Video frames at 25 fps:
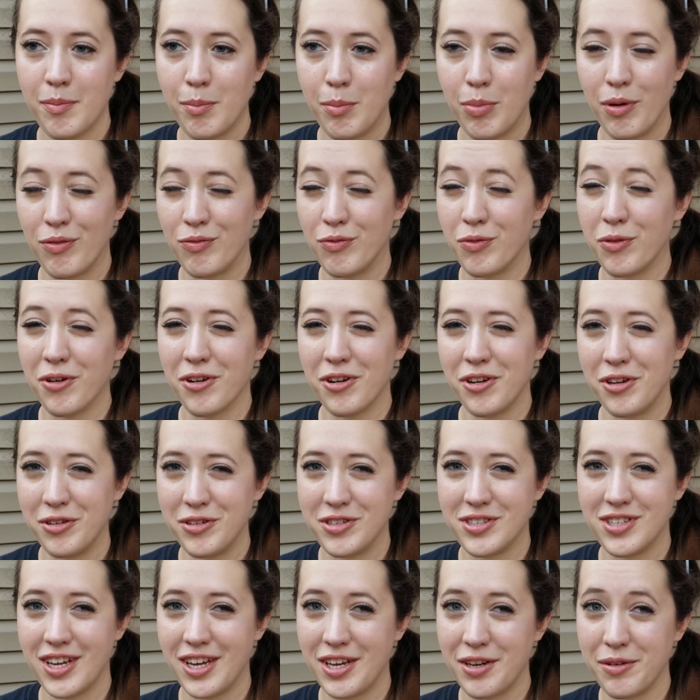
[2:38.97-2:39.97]
before you
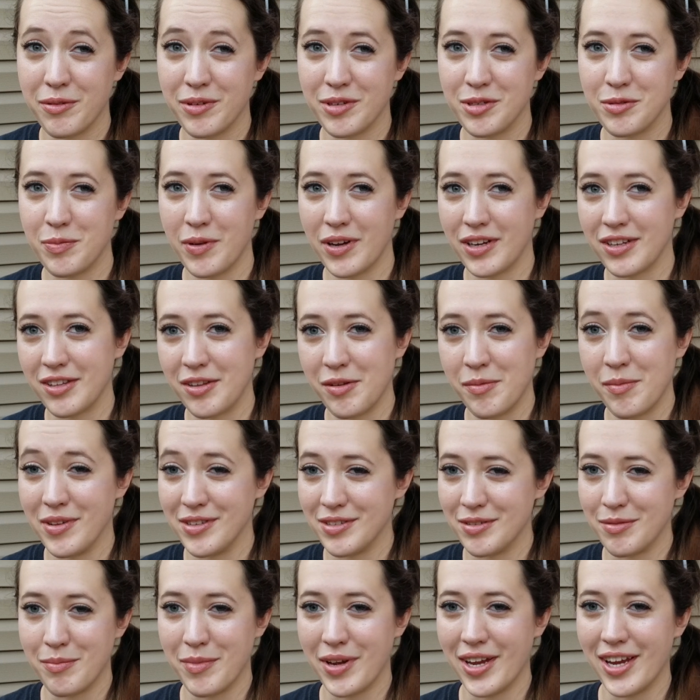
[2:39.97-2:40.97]
say you respect them
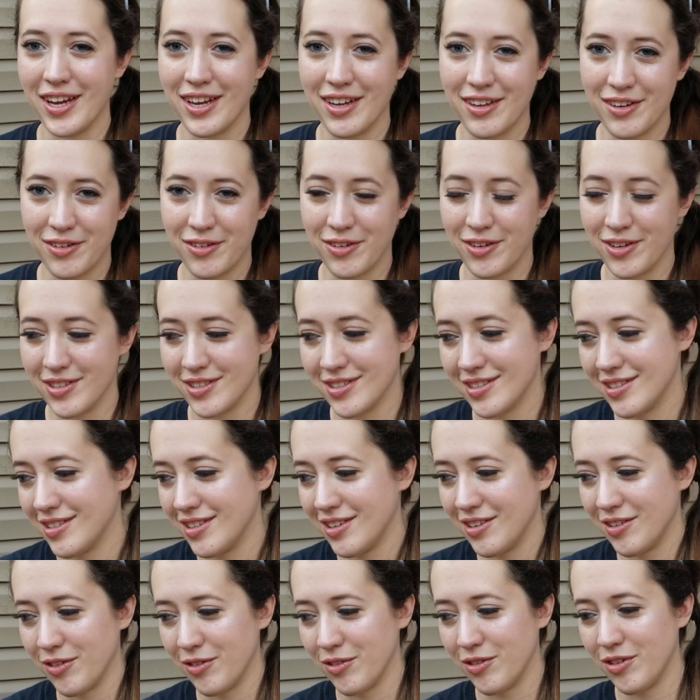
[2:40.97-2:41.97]
as a man or as,
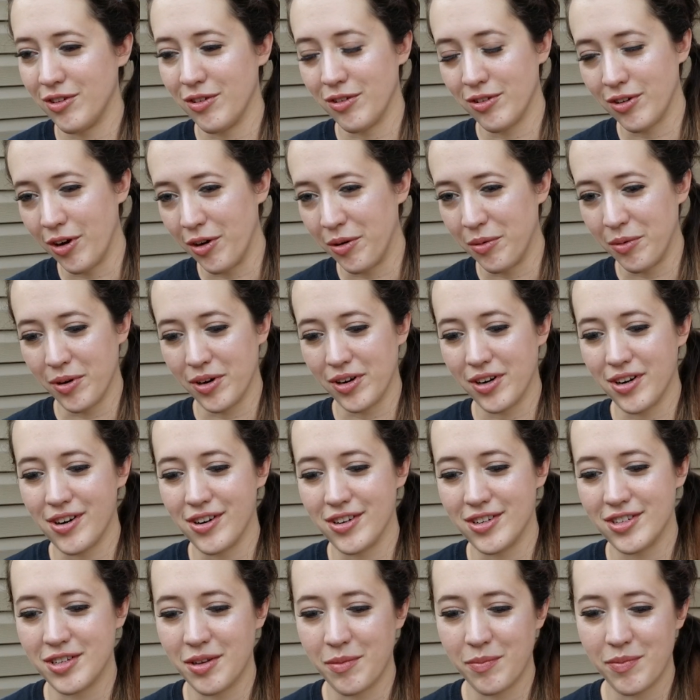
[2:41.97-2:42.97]
you know, your
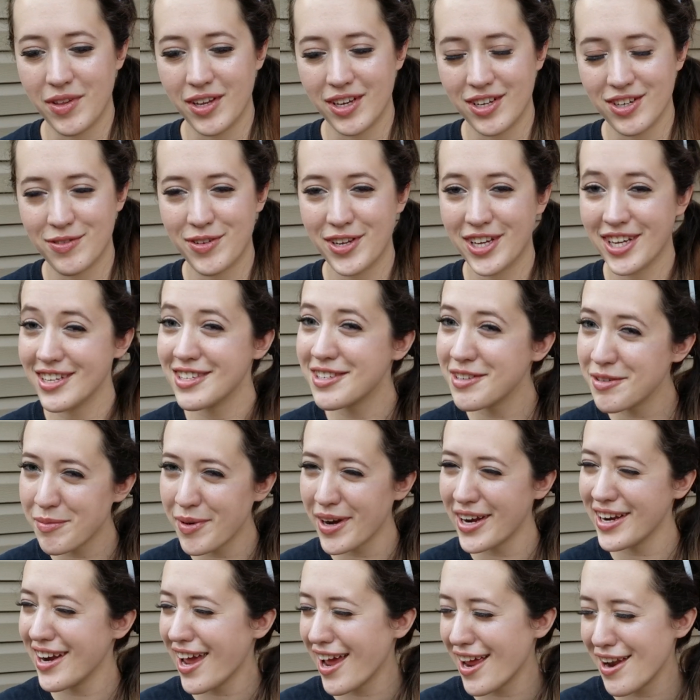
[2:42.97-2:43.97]
coworker or something, because you
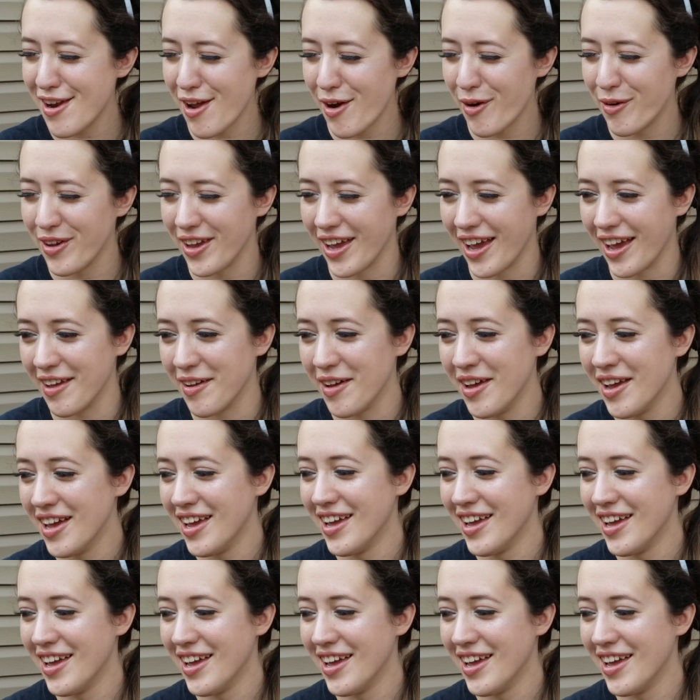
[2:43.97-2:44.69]
might not know yet.